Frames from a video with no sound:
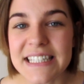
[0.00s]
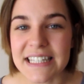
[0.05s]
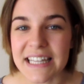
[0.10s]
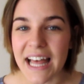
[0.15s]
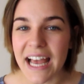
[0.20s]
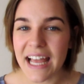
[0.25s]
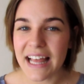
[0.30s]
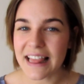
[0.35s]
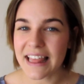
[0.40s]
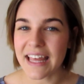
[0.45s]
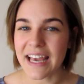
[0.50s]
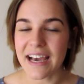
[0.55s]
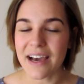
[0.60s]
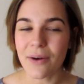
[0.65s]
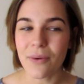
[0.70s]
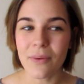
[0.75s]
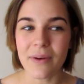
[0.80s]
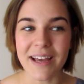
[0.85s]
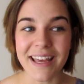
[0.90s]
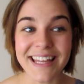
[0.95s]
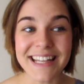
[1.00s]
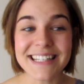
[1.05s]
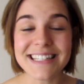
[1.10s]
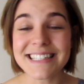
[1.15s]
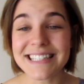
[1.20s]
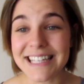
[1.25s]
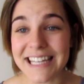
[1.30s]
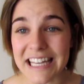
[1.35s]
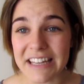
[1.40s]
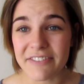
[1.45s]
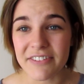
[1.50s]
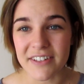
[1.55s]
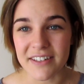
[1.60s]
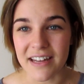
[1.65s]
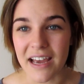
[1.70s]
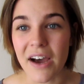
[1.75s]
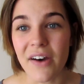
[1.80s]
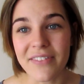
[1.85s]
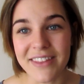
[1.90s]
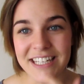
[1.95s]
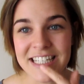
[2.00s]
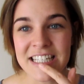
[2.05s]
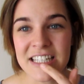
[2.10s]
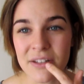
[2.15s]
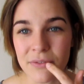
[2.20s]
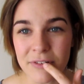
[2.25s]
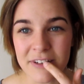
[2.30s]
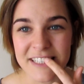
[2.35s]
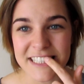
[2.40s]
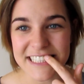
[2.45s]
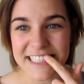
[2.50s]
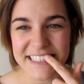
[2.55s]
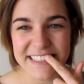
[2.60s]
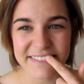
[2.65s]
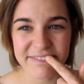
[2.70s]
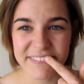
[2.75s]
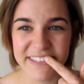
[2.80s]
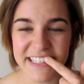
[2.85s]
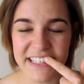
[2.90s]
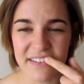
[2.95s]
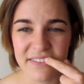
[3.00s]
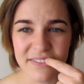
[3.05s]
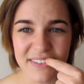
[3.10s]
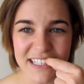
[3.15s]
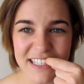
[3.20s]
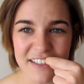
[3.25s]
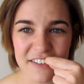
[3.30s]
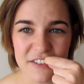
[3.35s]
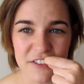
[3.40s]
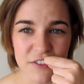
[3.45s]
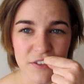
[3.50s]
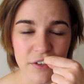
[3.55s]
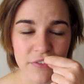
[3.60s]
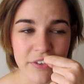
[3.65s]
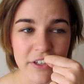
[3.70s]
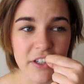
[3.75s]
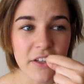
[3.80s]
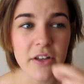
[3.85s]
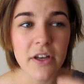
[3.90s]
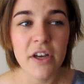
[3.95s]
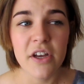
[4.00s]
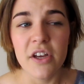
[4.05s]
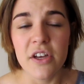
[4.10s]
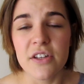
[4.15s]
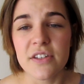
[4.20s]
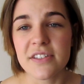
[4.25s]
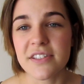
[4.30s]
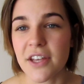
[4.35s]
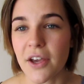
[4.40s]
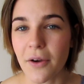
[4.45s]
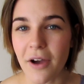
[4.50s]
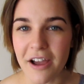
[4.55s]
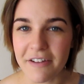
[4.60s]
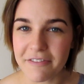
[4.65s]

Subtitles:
slightly out. Even now, this is the one that's been giving me loads of trouble. So